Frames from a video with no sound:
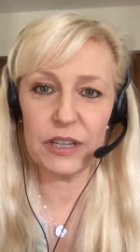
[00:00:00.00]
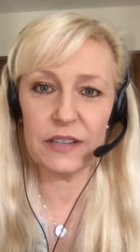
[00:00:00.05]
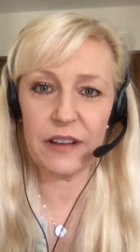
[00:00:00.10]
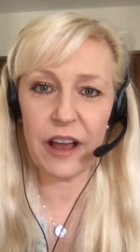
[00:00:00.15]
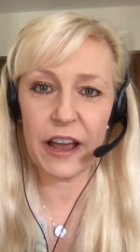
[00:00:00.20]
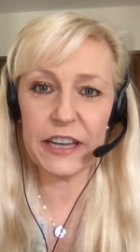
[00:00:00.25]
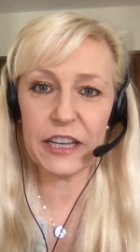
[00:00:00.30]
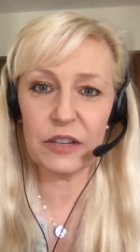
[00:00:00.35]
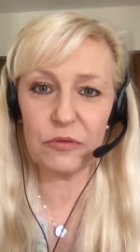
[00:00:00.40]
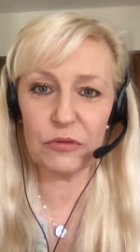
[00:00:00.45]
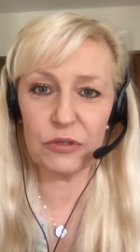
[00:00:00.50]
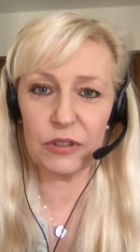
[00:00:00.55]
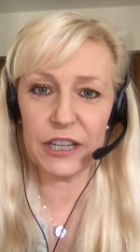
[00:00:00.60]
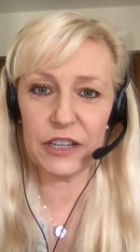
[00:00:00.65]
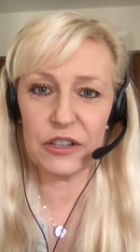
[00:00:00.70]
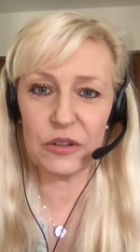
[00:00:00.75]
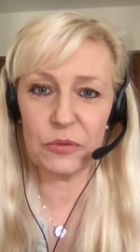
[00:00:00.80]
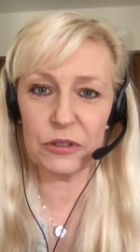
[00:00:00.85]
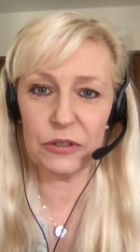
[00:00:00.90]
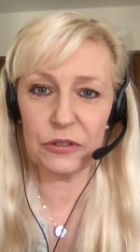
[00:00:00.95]
because I can mm-hmm.
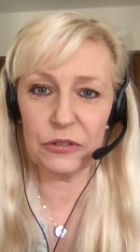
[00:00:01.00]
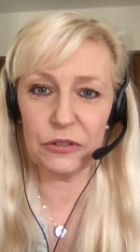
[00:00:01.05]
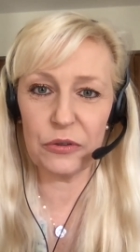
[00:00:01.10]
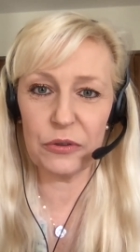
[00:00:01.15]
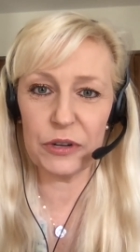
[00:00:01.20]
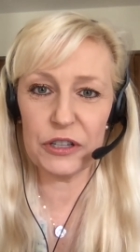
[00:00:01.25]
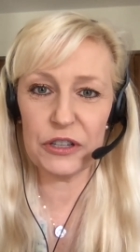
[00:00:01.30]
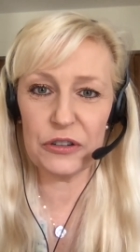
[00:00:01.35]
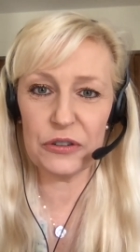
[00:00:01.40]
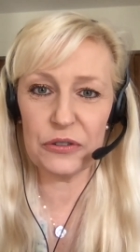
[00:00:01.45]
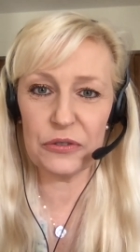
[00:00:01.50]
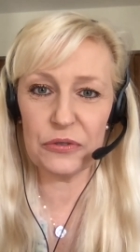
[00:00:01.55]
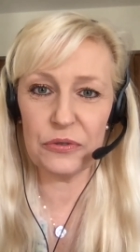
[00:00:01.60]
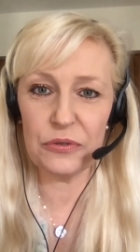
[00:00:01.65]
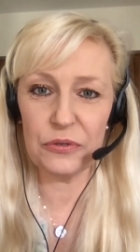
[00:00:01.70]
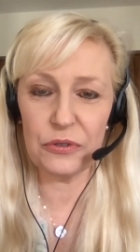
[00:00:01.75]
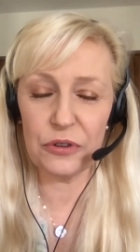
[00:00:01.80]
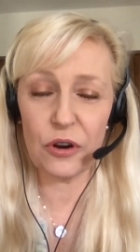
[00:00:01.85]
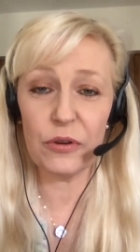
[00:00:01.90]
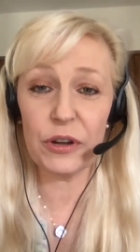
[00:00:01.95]
relate to what they're going
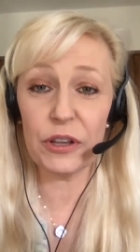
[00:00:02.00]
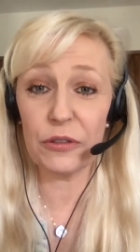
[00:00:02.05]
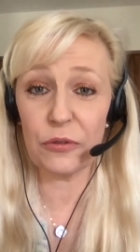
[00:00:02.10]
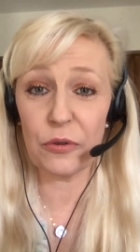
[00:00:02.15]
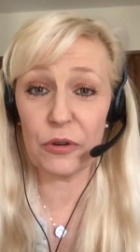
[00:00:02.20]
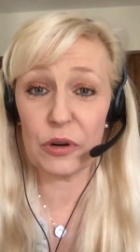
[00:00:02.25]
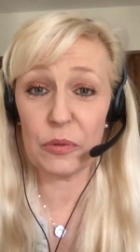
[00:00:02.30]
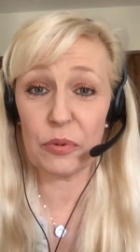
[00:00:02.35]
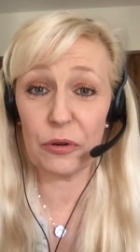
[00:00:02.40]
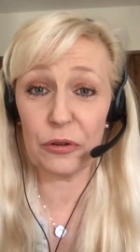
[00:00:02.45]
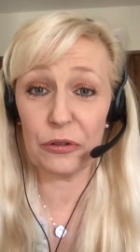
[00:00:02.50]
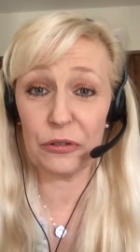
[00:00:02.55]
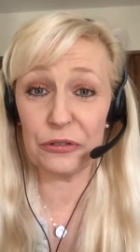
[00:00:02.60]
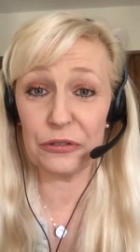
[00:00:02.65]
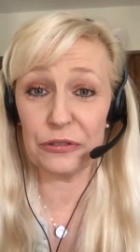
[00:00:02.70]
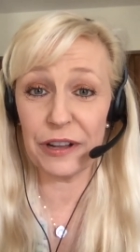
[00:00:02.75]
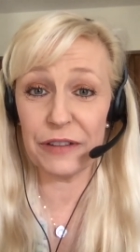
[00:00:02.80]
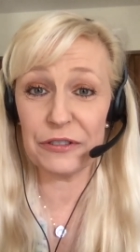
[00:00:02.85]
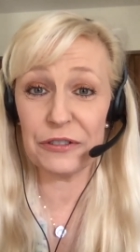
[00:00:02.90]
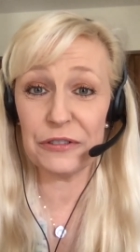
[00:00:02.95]
to going through on a
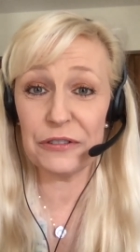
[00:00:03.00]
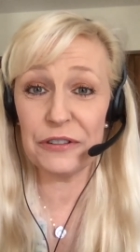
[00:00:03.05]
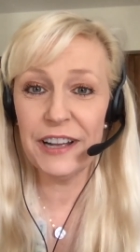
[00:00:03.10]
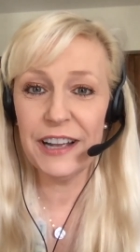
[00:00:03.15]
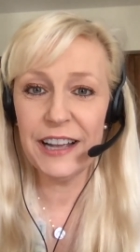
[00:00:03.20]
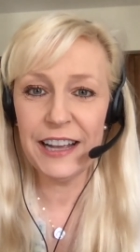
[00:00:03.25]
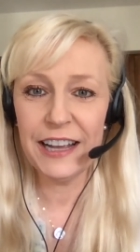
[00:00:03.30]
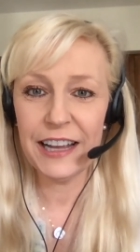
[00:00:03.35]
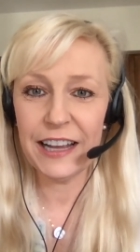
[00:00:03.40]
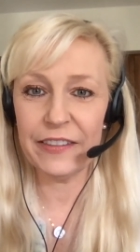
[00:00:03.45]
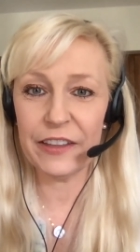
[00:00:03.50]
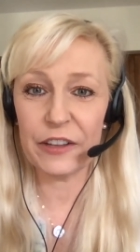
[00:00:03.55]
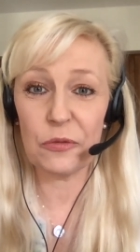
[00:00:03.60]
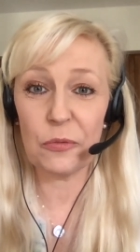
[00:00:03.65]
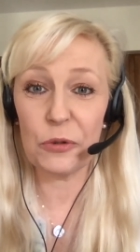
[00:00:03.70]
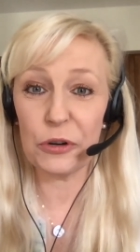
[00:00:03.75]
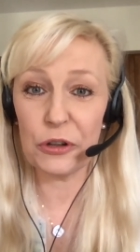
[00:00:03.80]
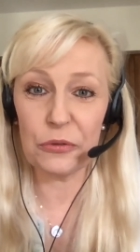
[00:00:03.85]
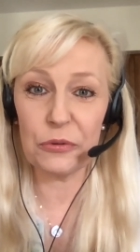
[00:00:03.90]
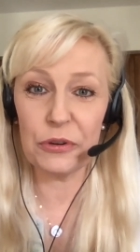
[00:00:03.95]
personal level, and
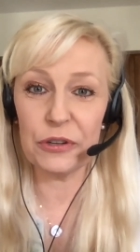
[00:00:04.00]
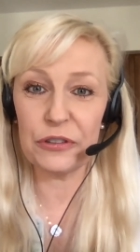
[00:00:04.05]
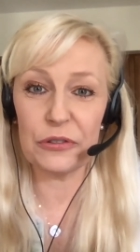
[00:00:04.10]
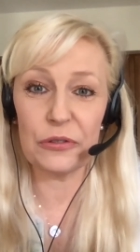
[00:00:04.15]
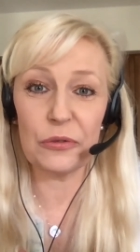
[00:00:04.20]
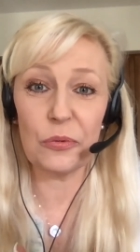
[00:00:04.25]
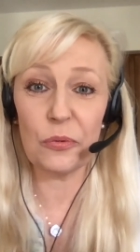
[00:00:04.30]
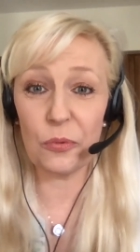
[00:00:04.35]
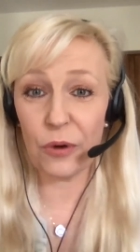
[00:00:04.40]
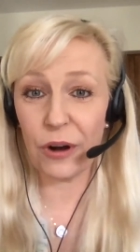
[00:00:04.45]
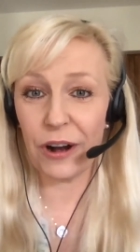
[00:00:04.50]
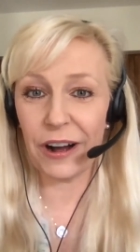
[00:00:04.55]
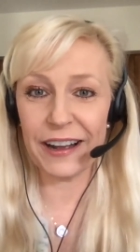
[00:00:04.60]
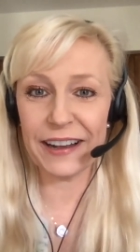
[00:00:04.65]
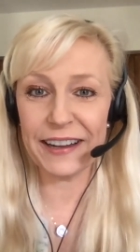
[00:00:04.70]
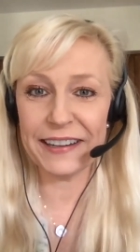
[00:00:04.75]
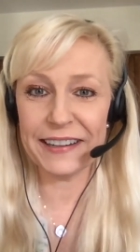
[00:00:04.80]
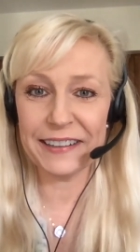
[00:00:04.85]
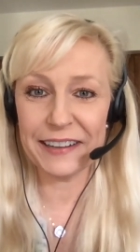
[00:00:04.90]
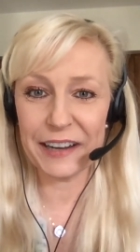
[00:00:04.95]
that's one of the reasons
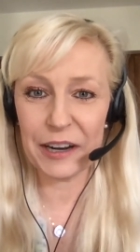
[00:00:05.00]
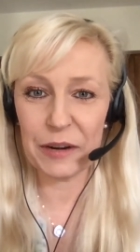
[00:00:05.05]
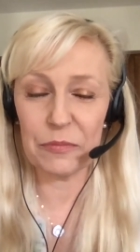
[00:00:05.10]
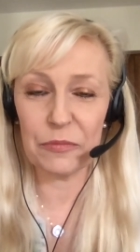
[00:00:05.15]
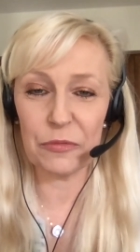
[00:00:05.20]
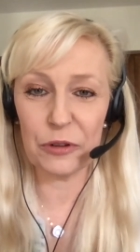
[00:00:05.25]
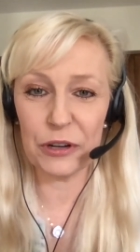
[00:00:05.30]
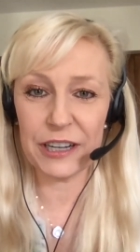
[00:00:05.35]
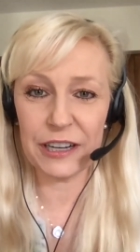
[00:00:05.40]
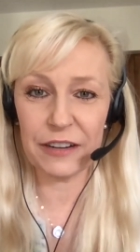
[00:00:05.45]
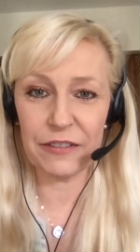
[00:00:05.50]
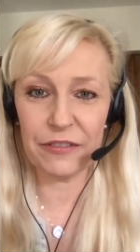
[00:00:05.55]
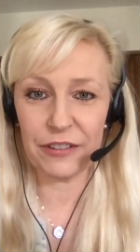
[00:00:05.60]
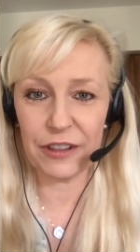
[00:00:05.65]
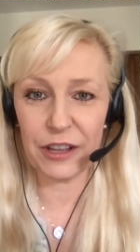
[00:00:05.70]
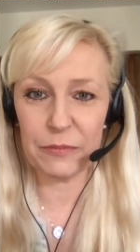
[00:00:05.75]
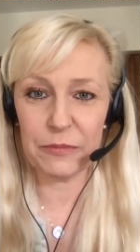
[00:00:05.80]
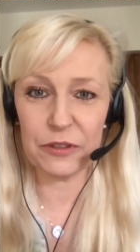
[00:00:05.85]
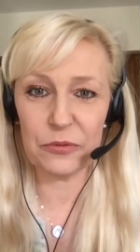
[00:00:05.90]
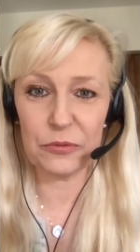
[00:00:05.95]
why I'm reading
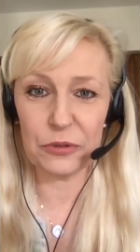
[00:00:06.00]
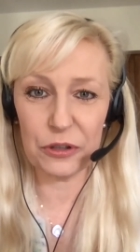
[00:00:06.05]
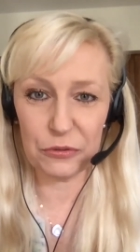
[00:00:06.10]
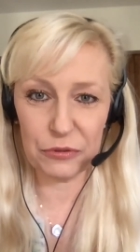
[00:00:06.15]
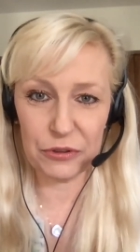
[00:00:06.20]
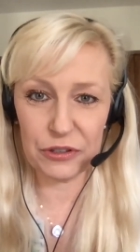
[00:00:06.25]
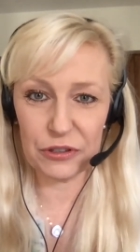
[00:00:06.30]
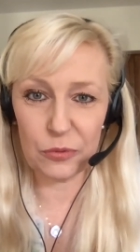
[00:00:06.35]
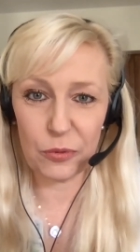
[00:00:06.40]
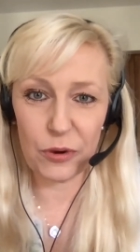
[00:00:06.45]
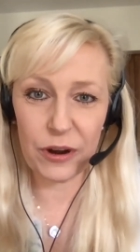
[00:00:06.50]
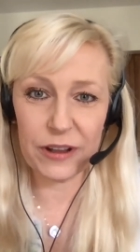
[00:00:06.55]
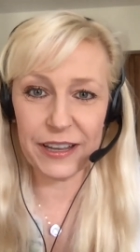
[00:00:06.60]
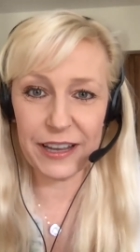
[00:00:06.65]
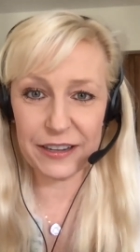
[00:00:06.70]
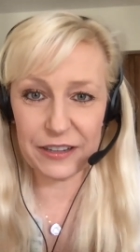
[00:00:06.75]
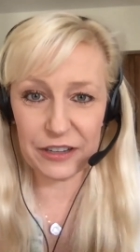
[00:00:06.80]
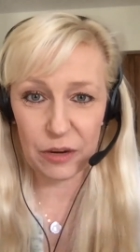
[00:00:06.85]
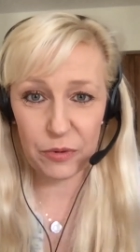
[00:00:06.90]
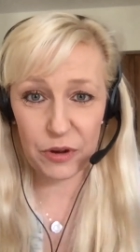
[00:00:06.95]
for them. That's one of the reasons why
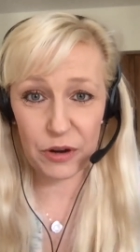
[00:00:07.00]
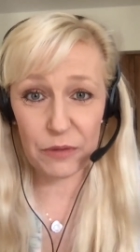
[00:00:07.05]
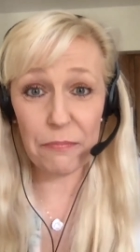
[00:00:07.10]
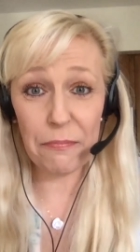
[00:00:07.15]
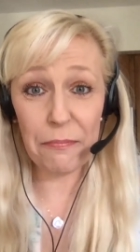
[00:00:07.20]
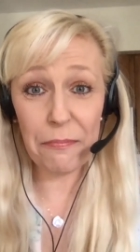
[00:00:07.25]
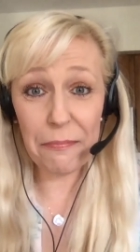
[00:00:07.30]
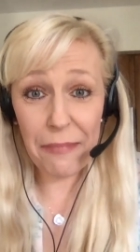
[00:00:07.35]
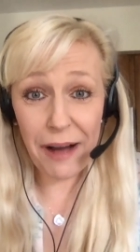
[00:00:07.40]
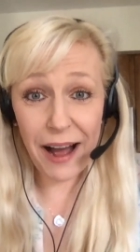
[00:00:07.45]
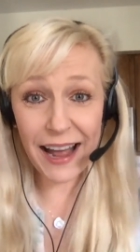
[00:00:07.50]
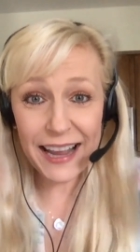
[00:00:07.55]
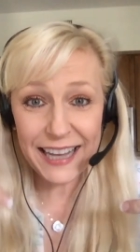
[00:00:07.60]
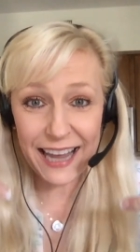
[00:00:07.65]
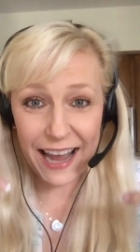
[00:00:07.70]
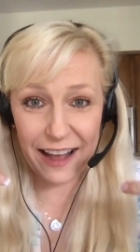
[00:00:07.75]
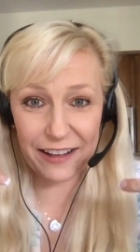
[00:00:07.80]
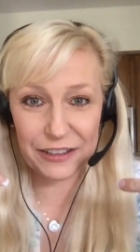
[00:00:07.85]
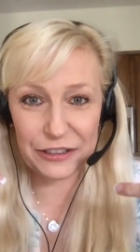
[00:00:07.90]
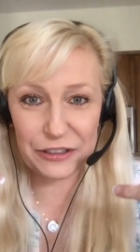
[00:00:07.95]
they ended up on
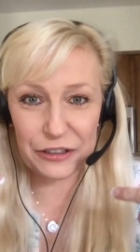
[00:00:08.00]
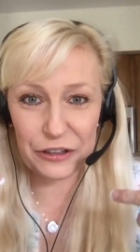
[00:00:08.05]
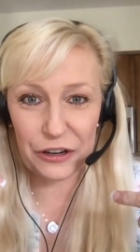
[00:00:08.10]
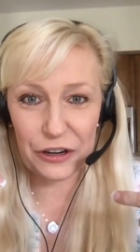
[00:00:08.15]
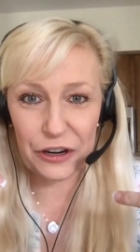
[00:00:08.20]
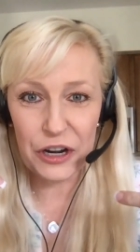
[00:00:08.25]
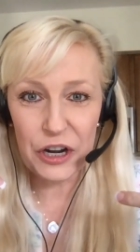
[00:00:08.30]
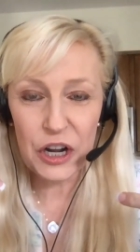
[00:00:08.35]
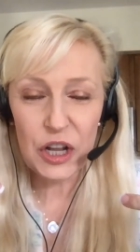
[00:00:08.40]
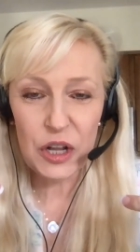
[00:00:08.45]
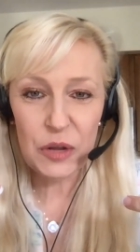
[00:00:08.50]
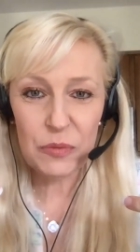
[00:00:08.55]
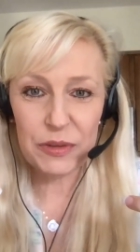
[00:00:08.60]
my calendar.